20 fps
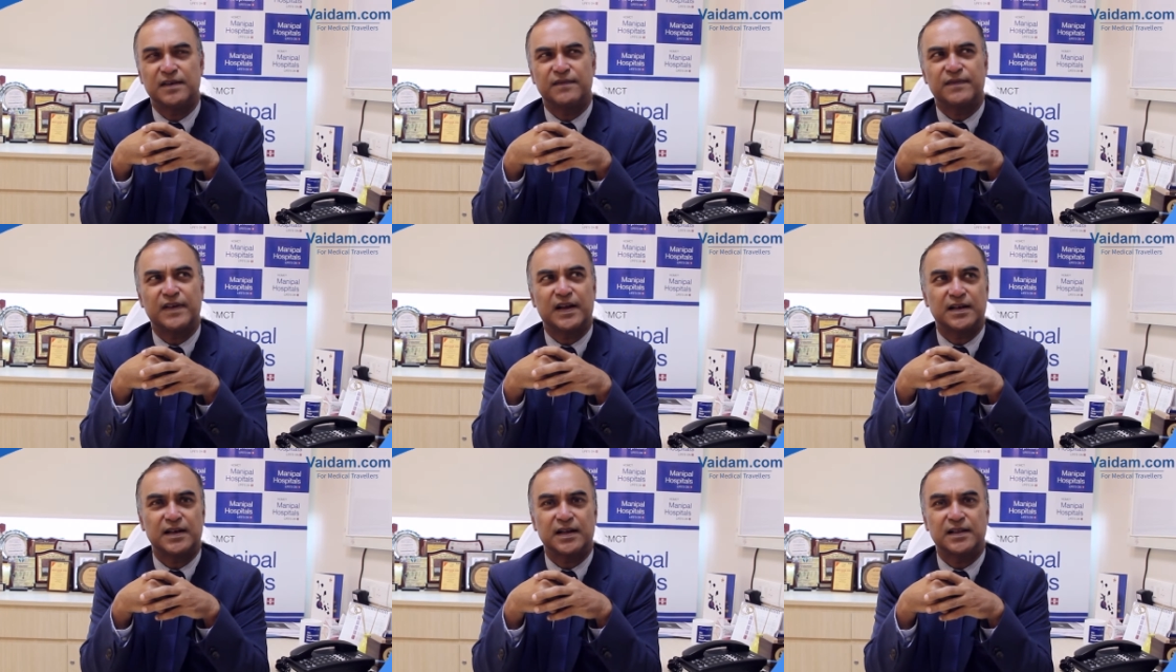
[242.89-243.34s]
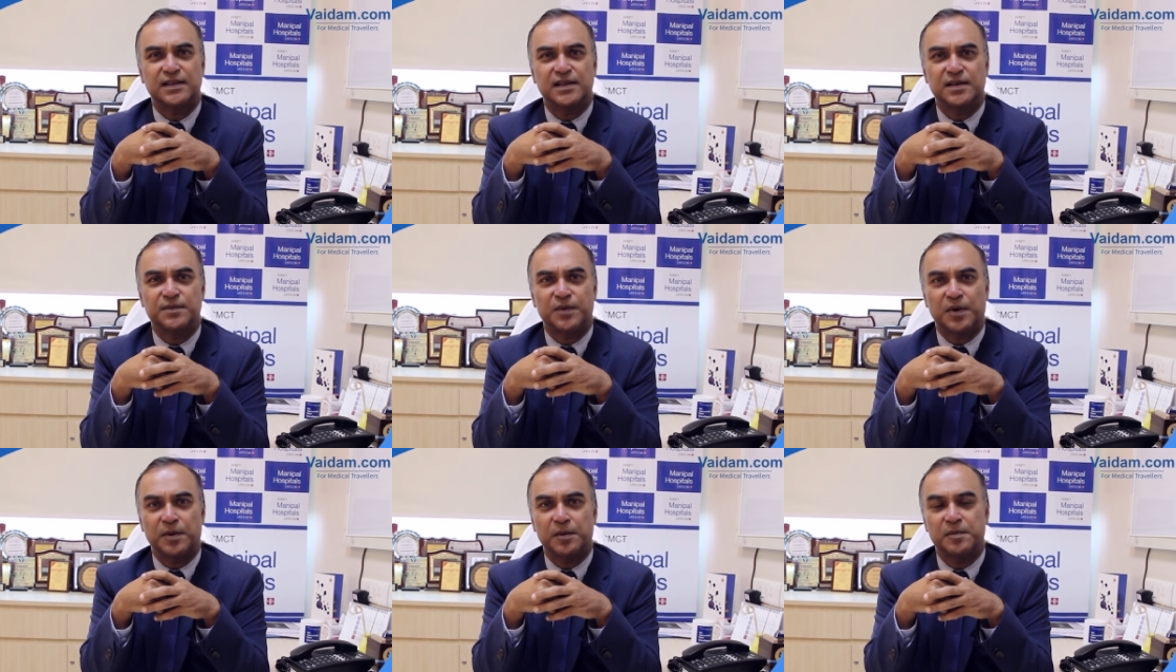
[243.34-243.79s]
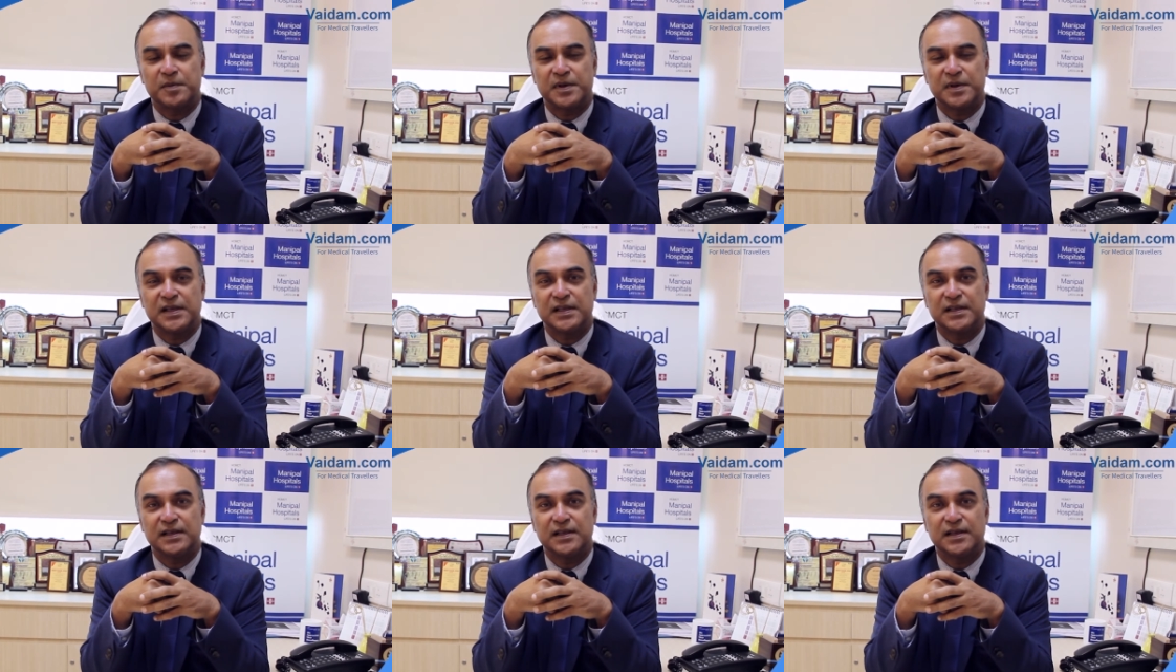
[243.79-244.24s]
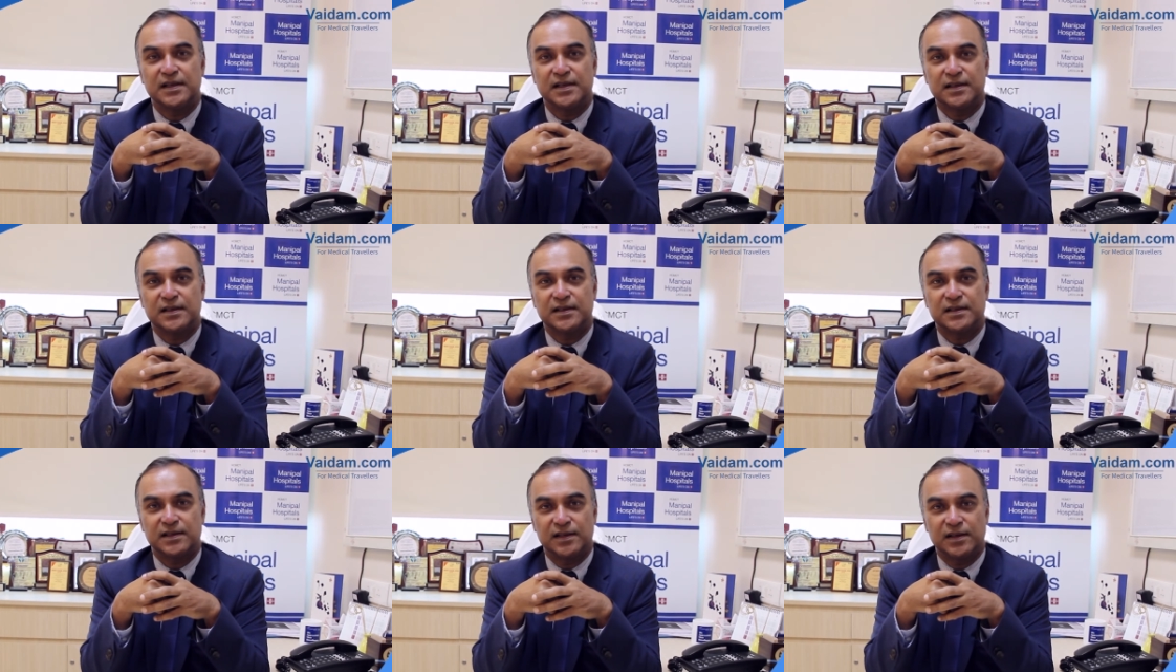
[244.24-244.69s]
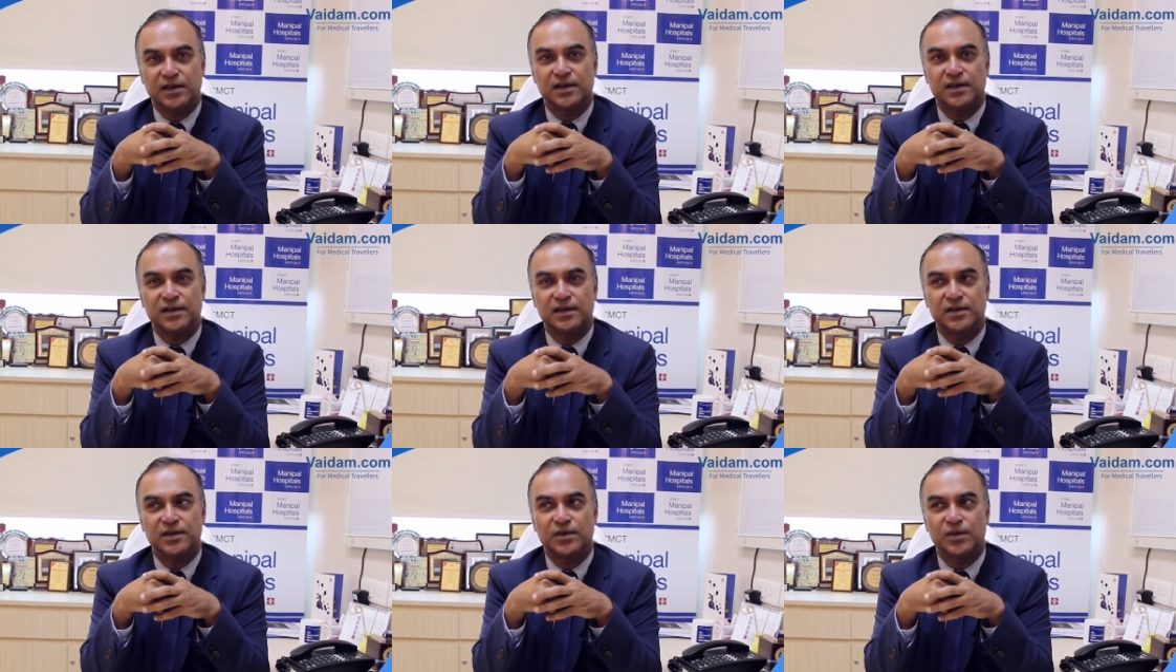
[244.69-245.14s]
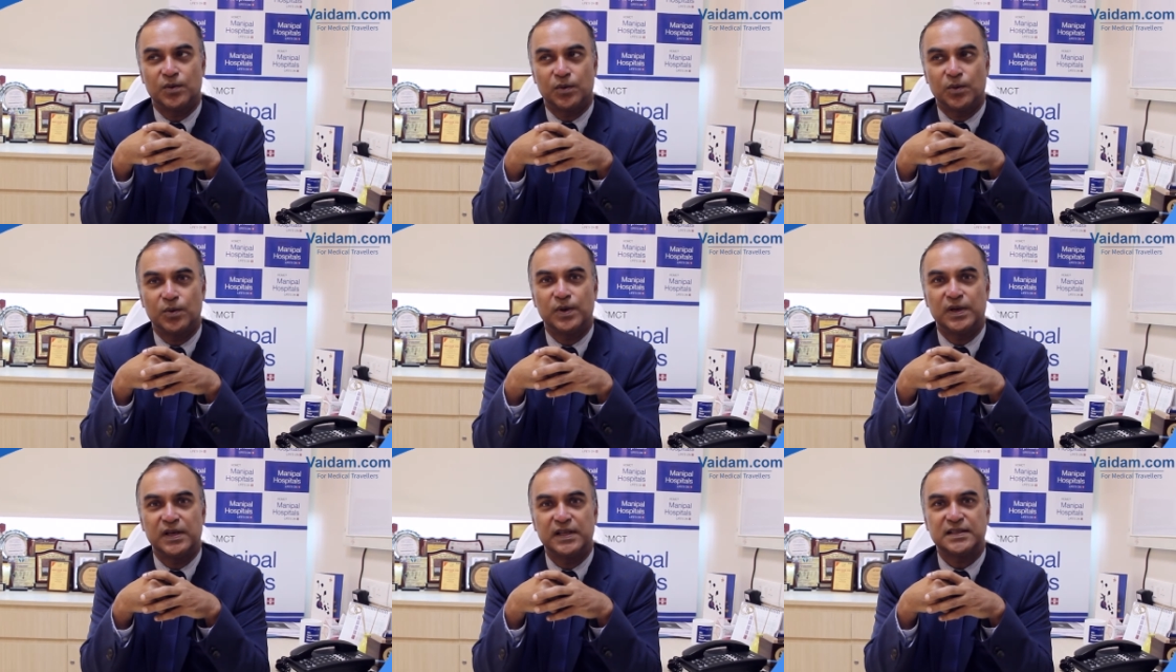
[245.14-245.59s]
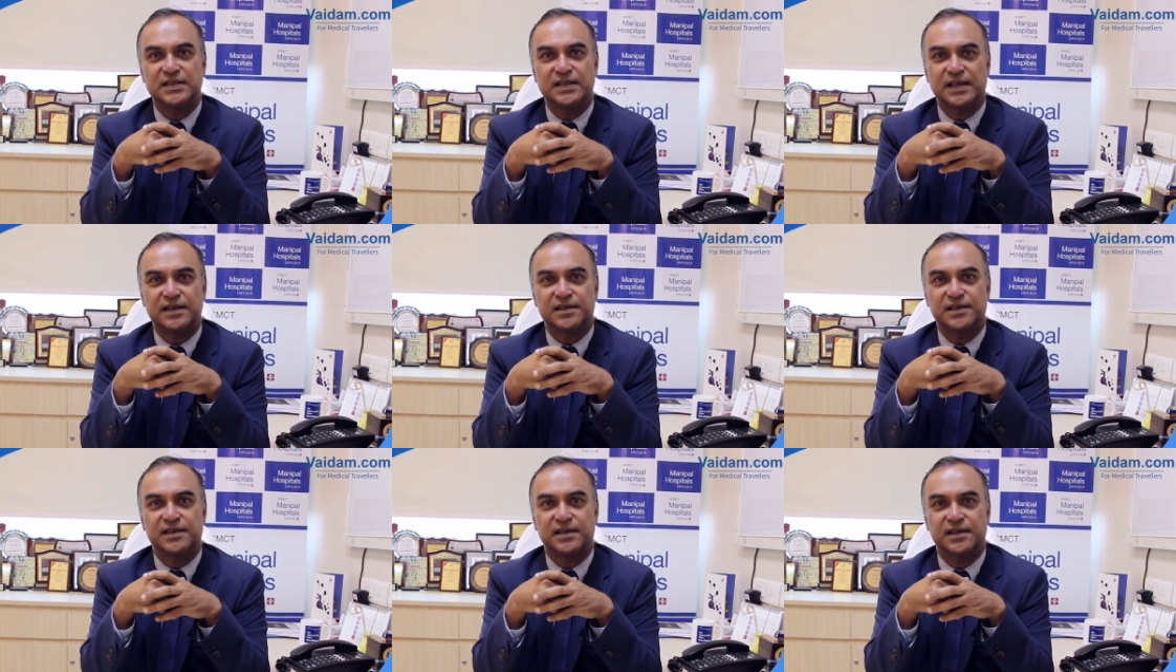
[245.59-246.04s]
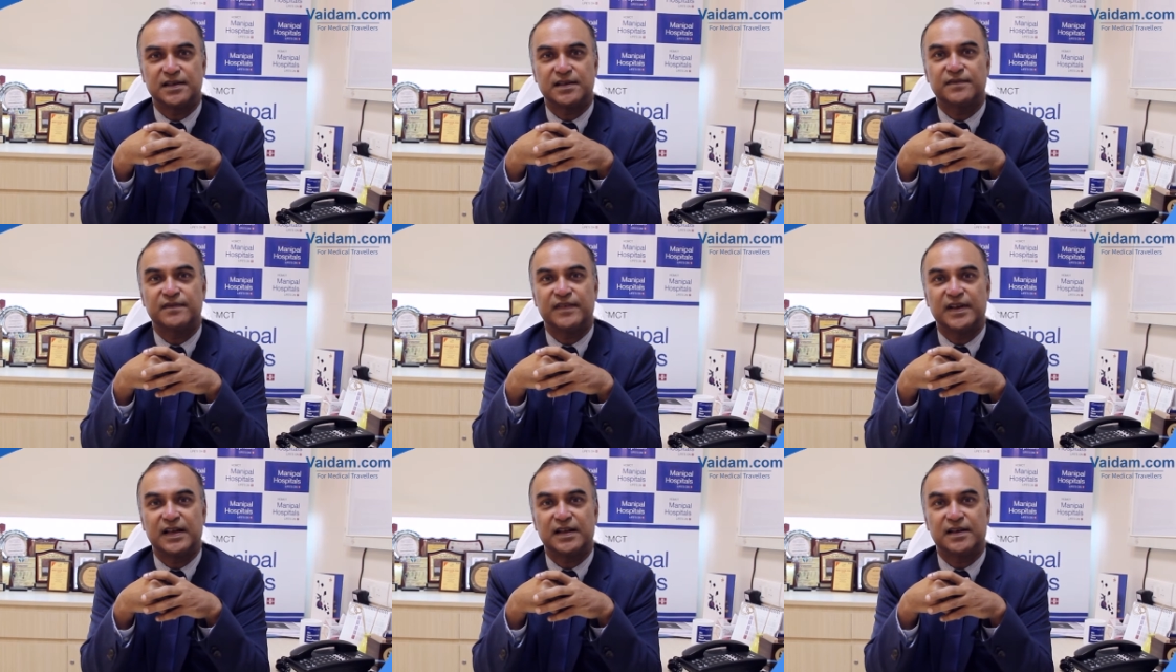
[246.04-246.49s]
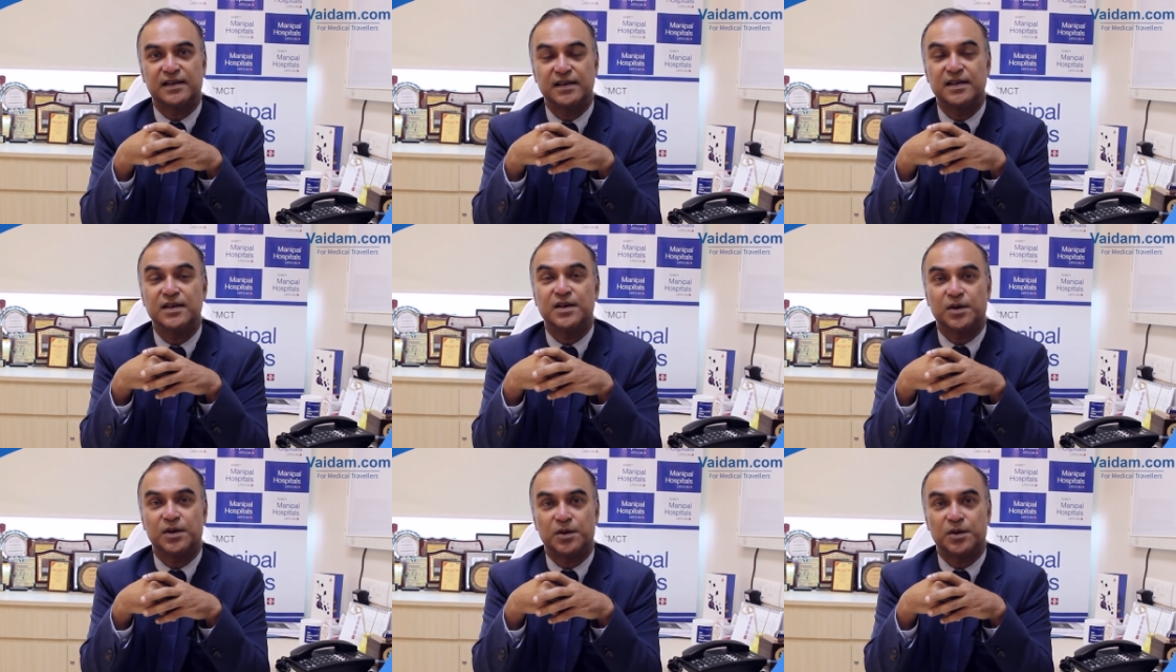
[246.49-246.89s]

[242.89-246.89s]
In fact, I think probably the only center where